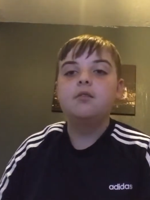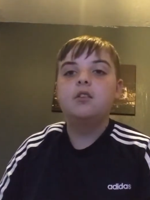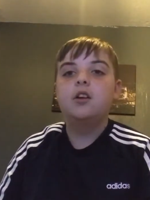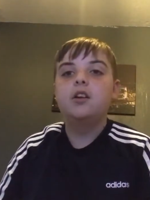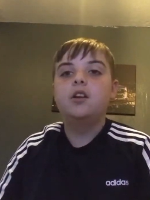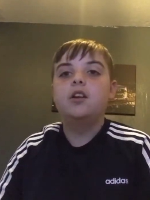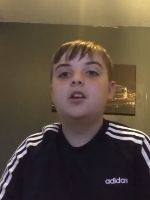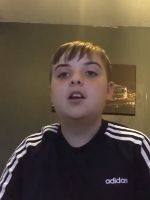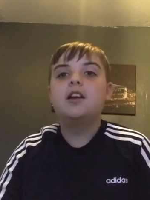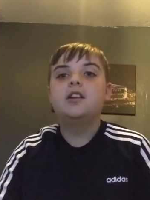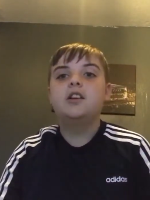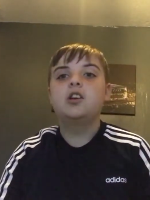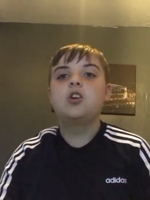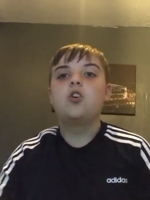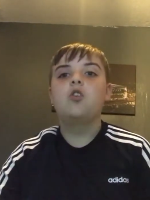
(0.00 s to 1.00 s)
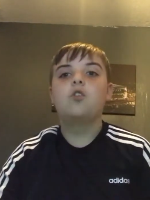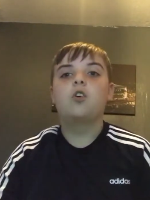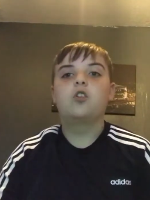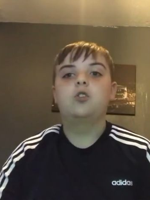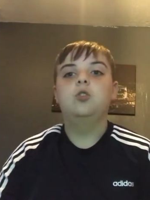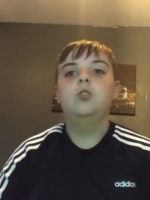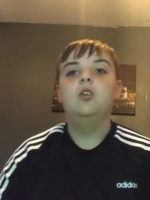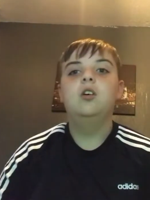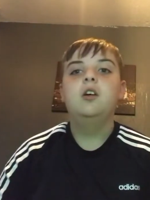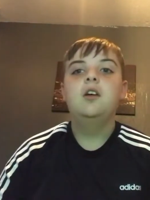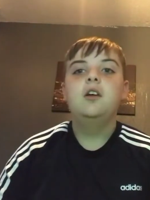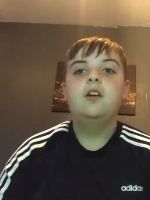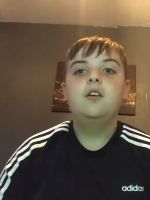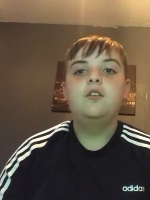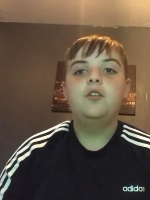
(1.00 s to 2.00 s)
in a year or so
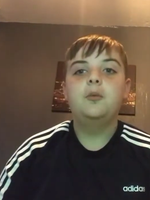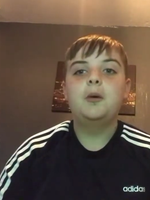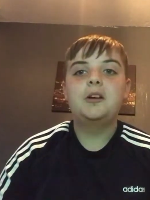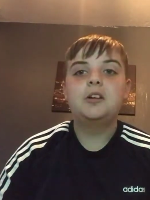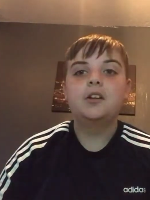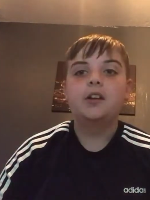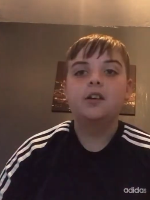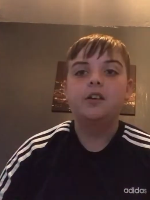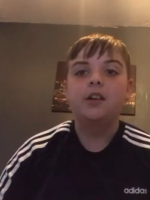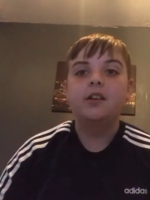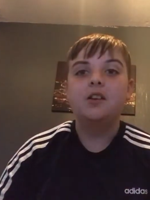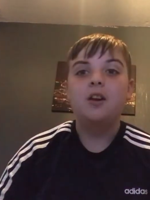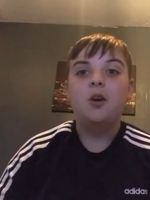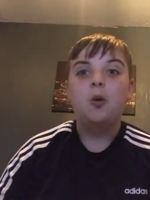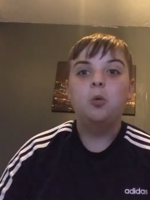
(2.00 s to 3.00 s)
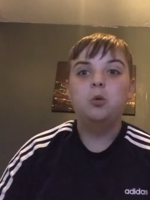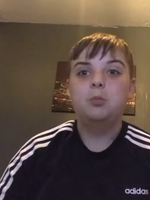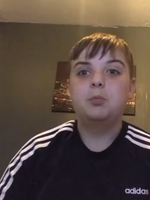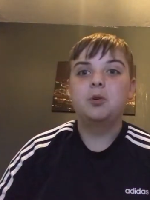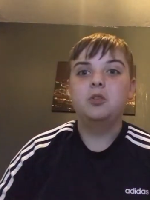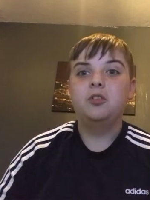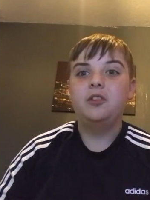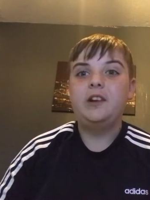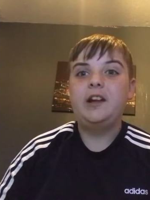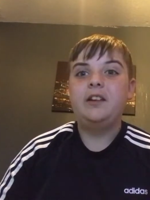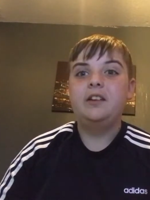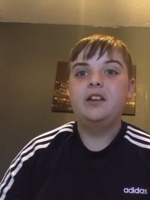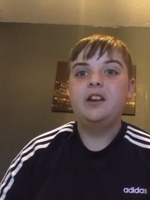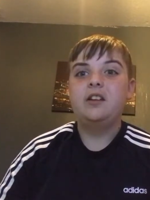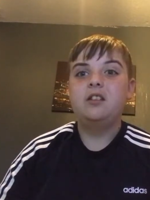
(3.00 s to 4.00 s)
for Man United was Bruno
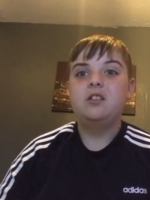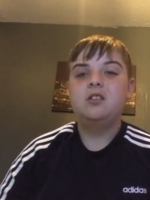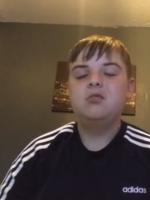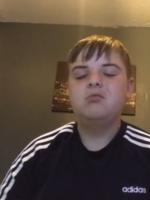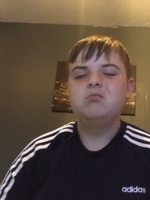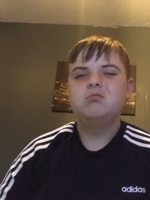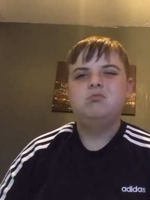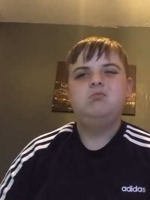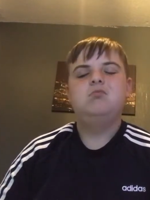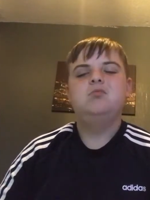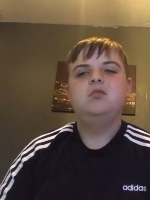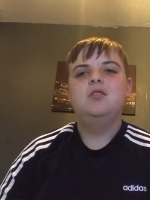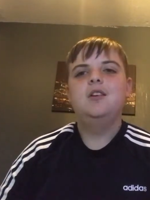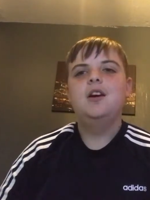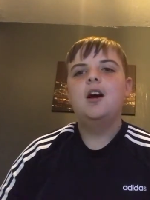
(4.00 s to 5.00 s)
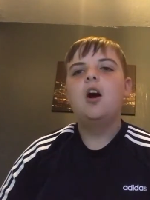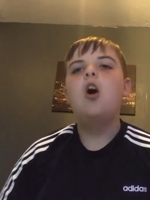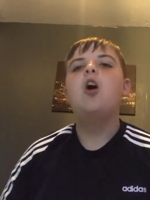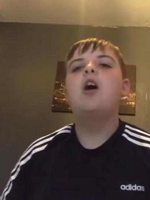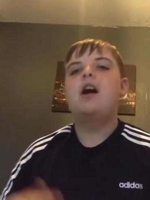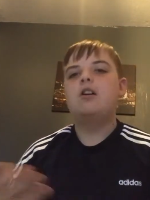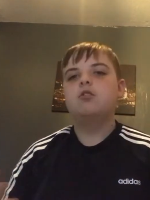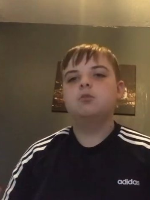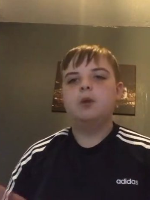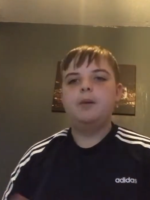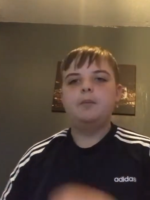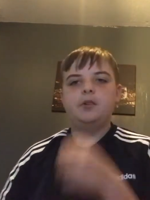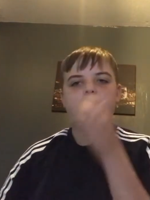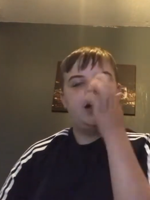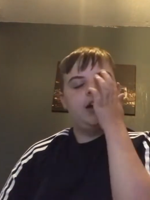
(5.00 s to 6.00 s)
Fernandes. Or Aaron
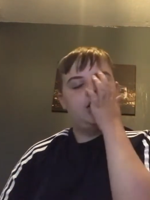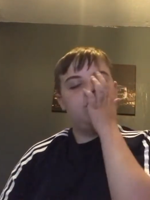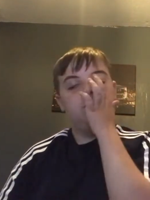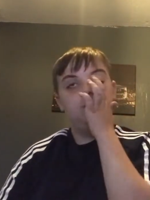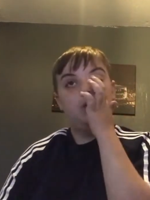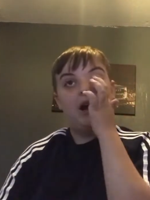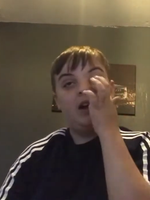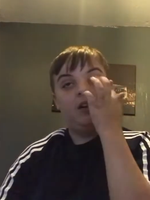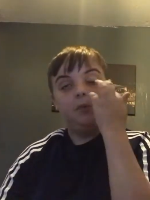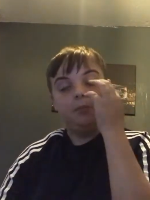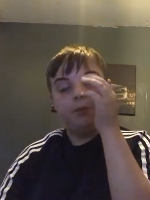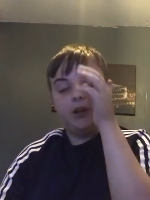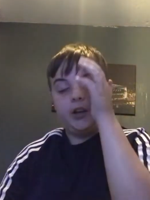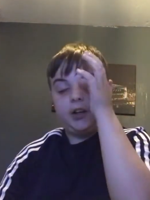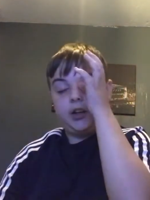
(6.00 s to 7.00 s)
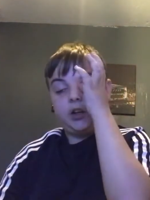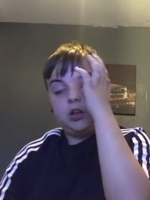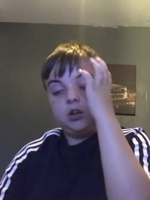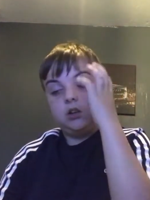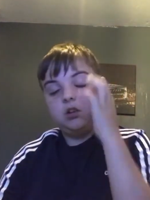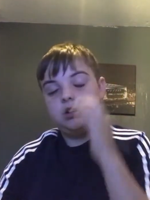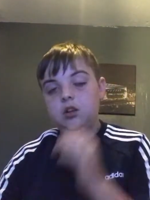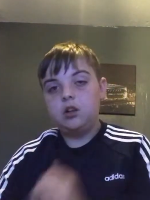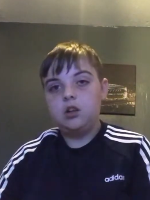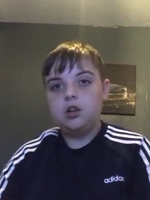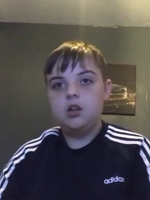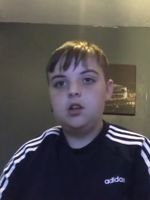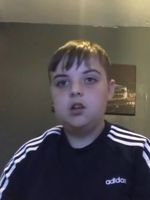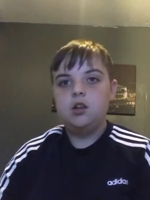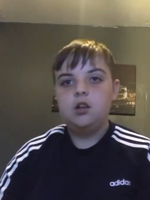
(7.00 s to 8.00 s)
Wan-Bissaka as well. But
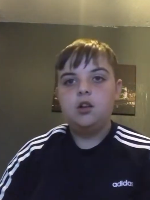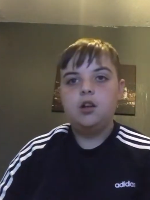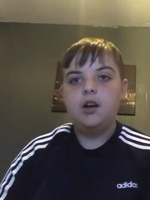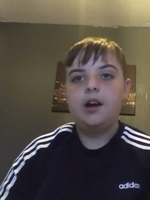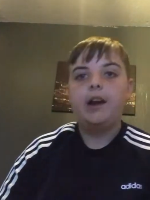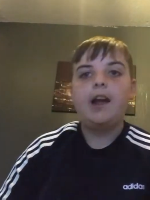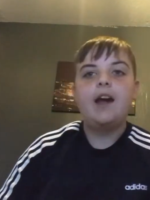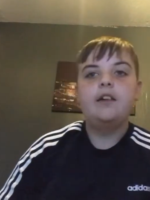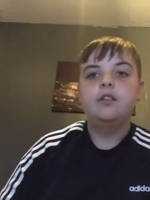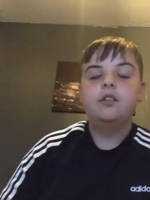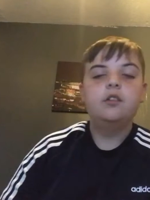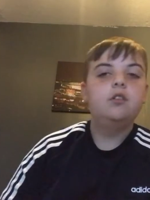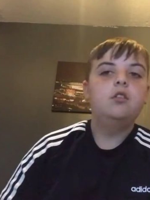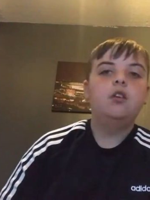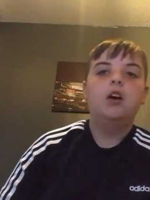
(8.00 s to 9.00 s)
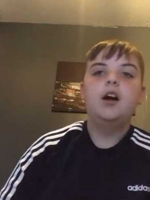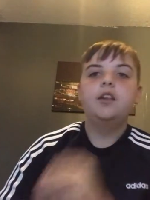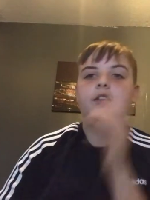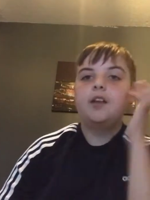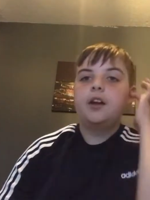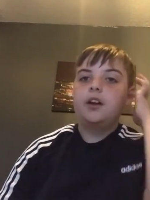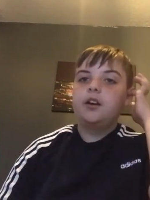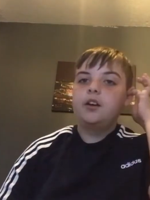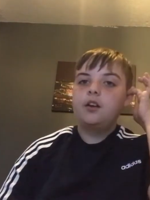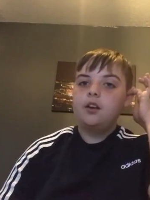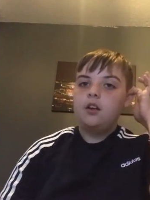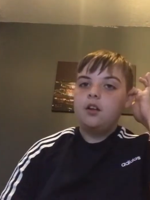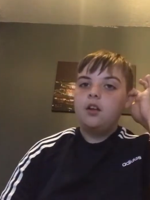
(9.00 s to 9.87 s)
again, I think